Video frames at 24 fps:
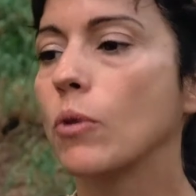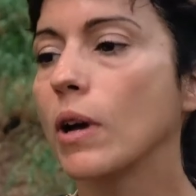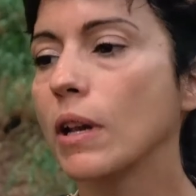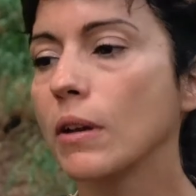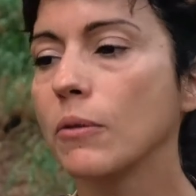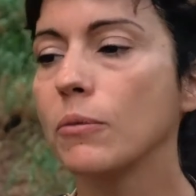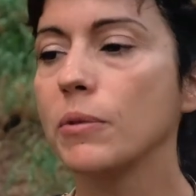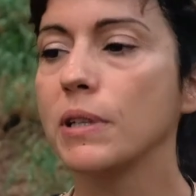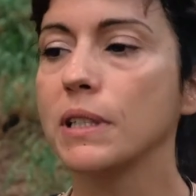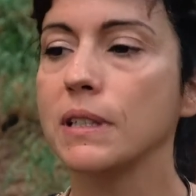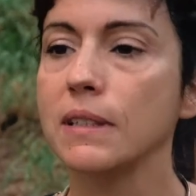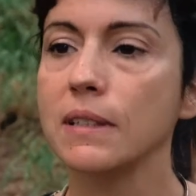
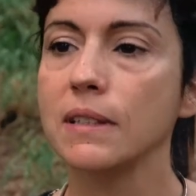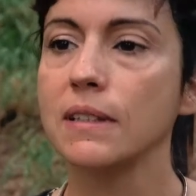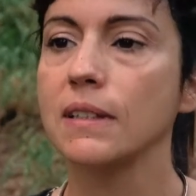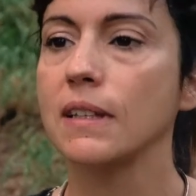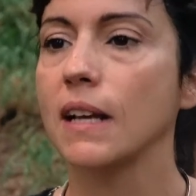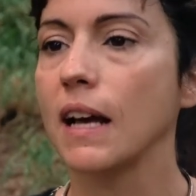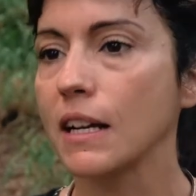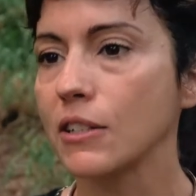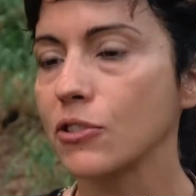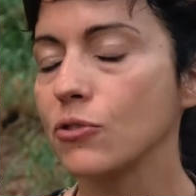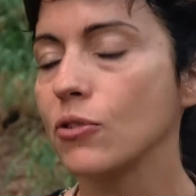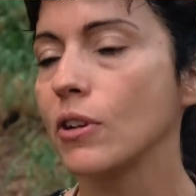When we
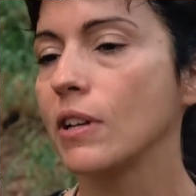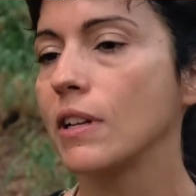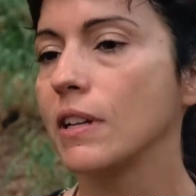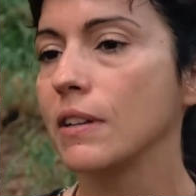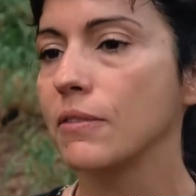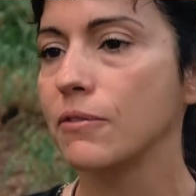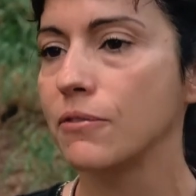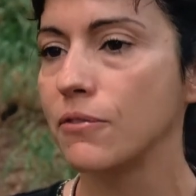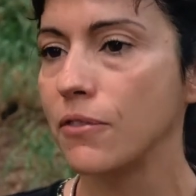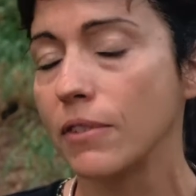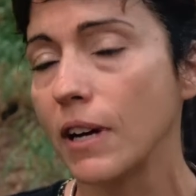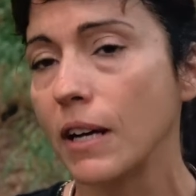actually
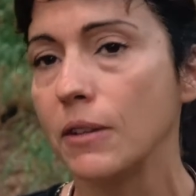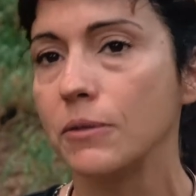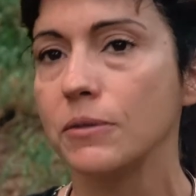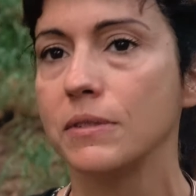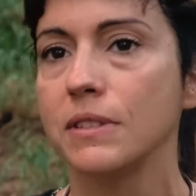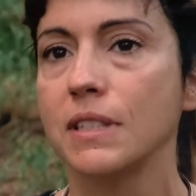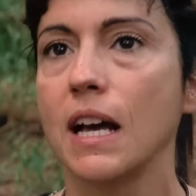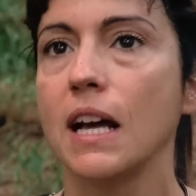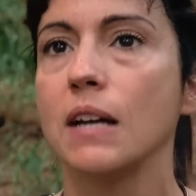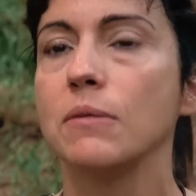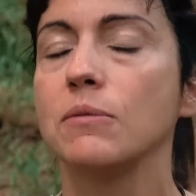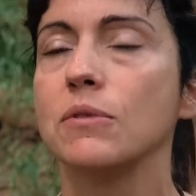found
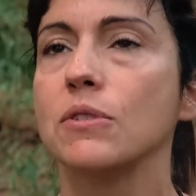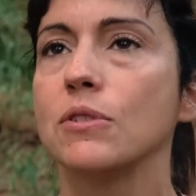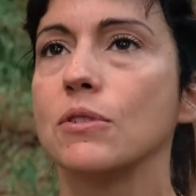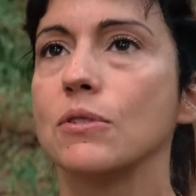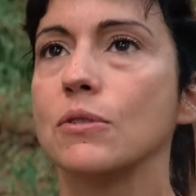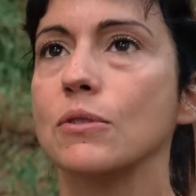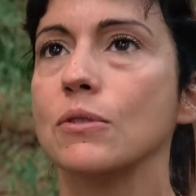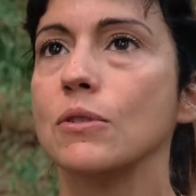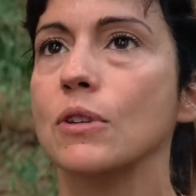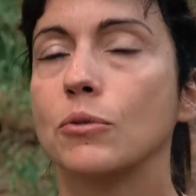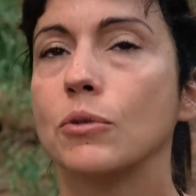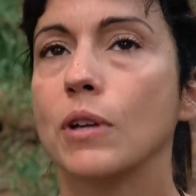time
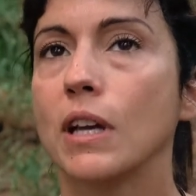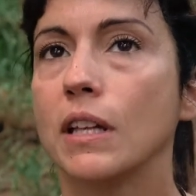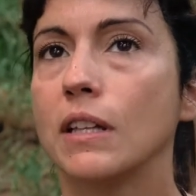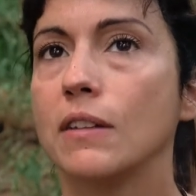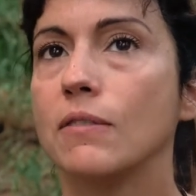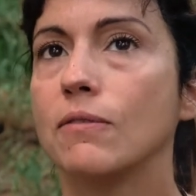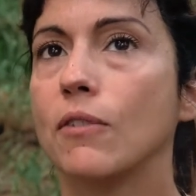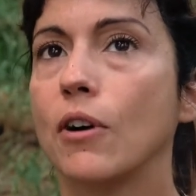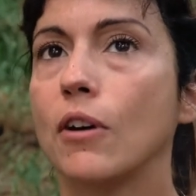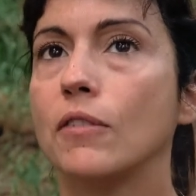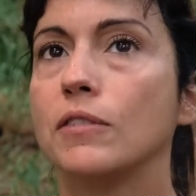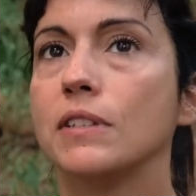to, to get
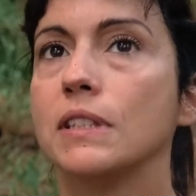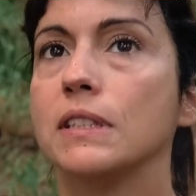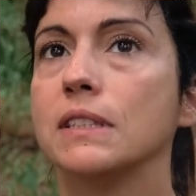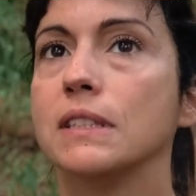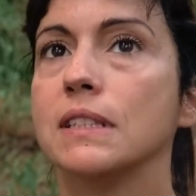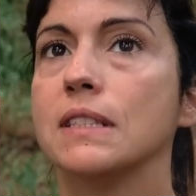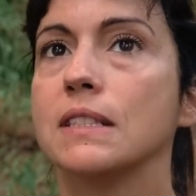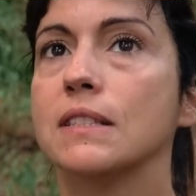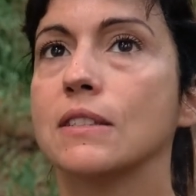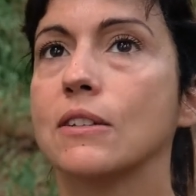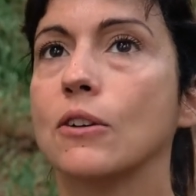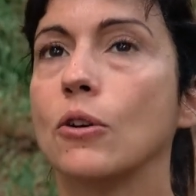involved in
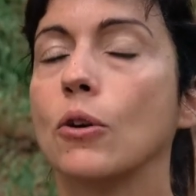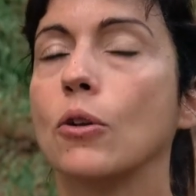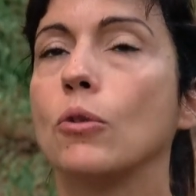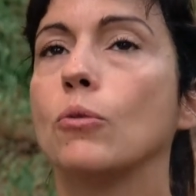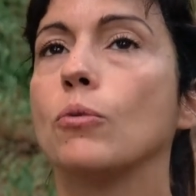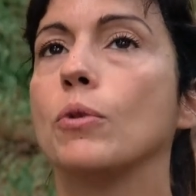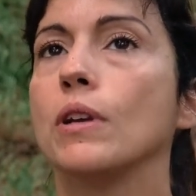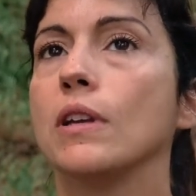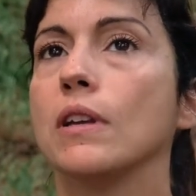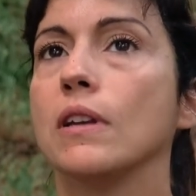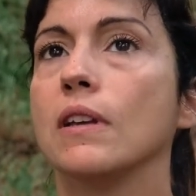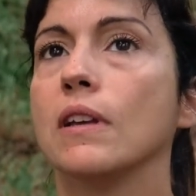this call,
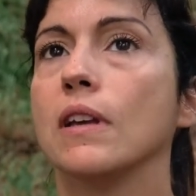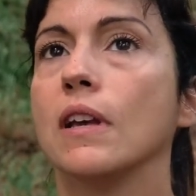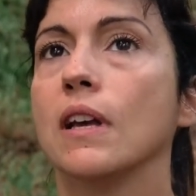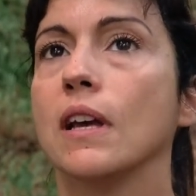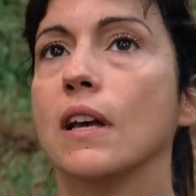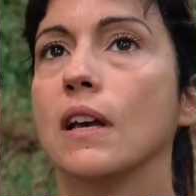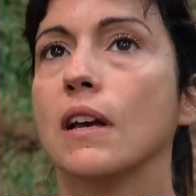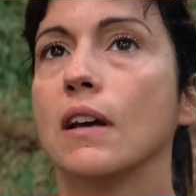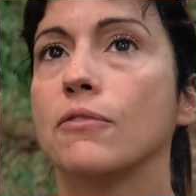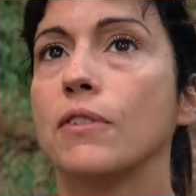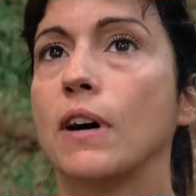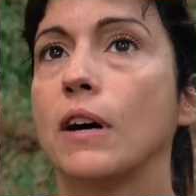we
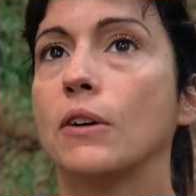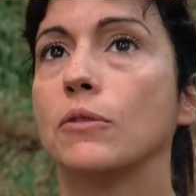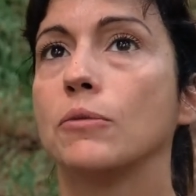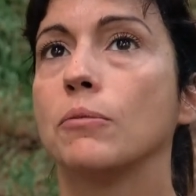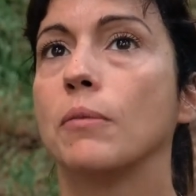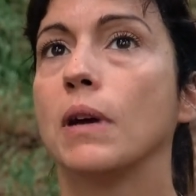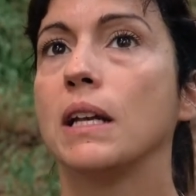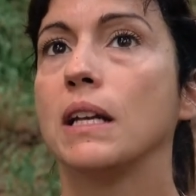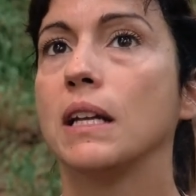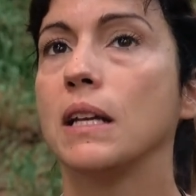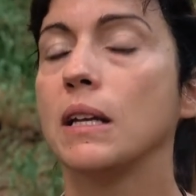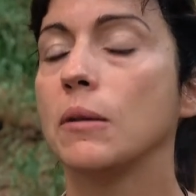found
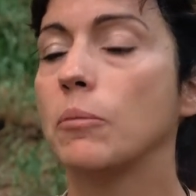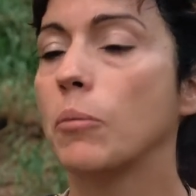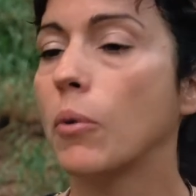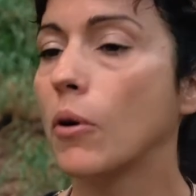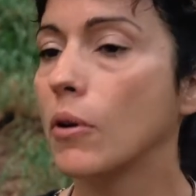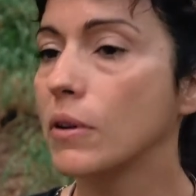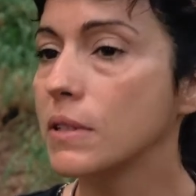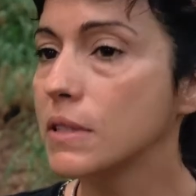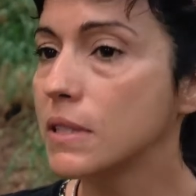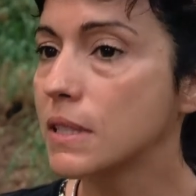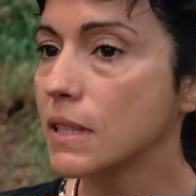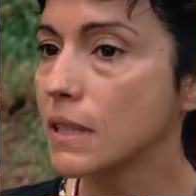many
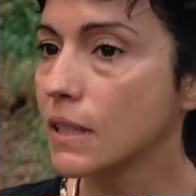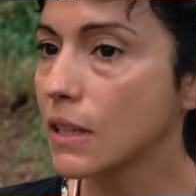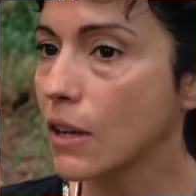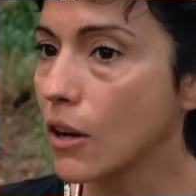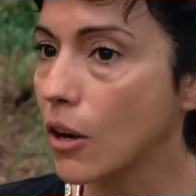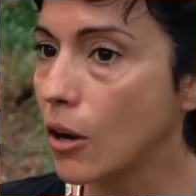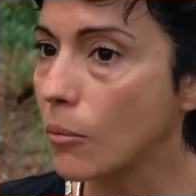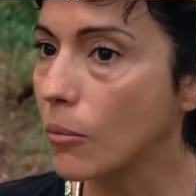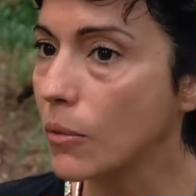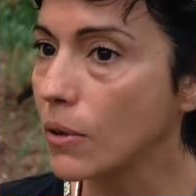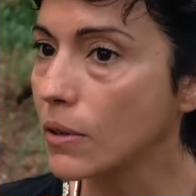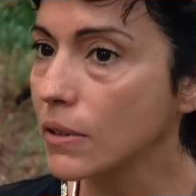points in
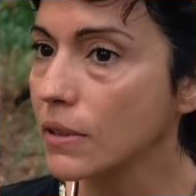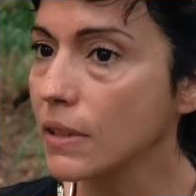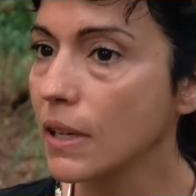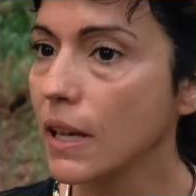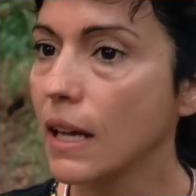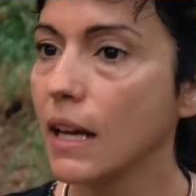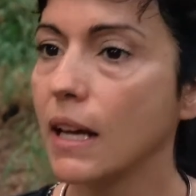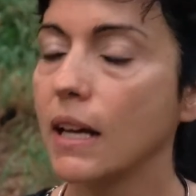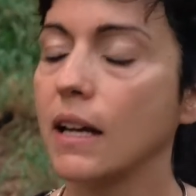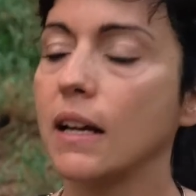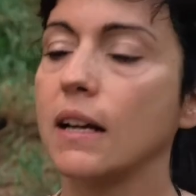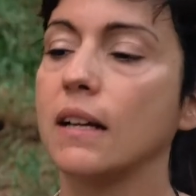common
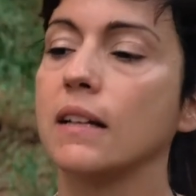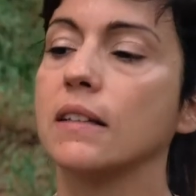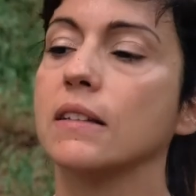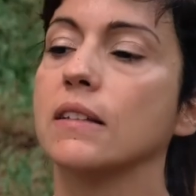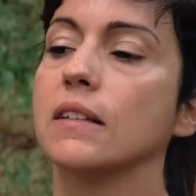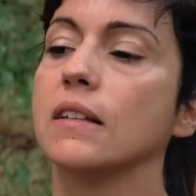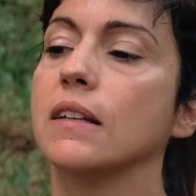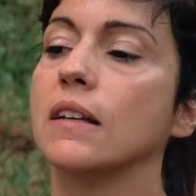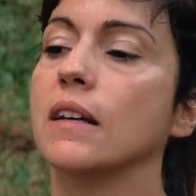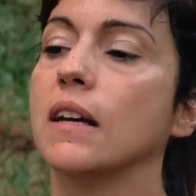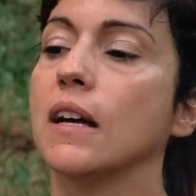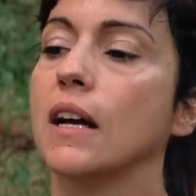
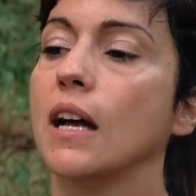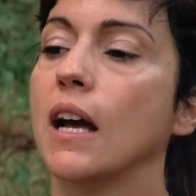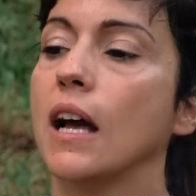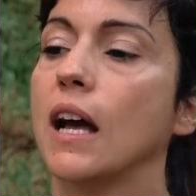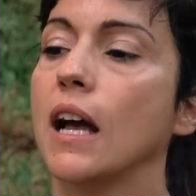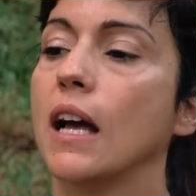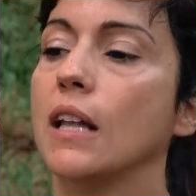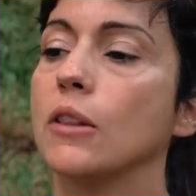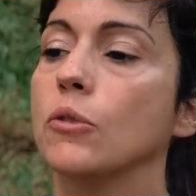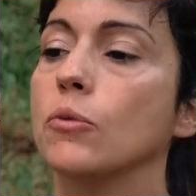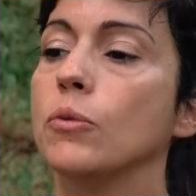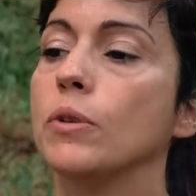and, uh, and